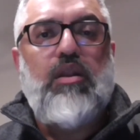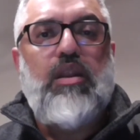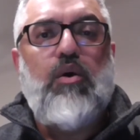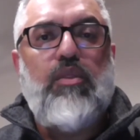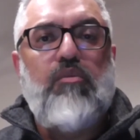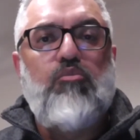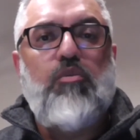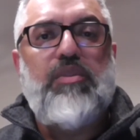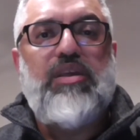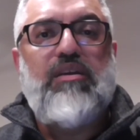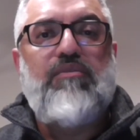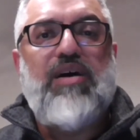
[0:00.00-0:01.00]
Now, at the moment,
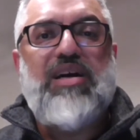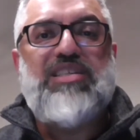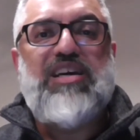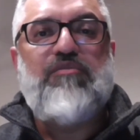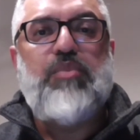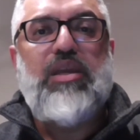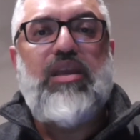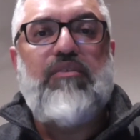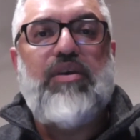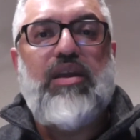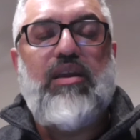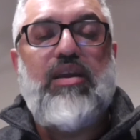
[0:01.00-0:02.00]
the advice I've been
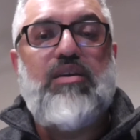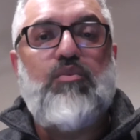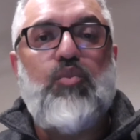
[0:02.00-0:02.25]
giving,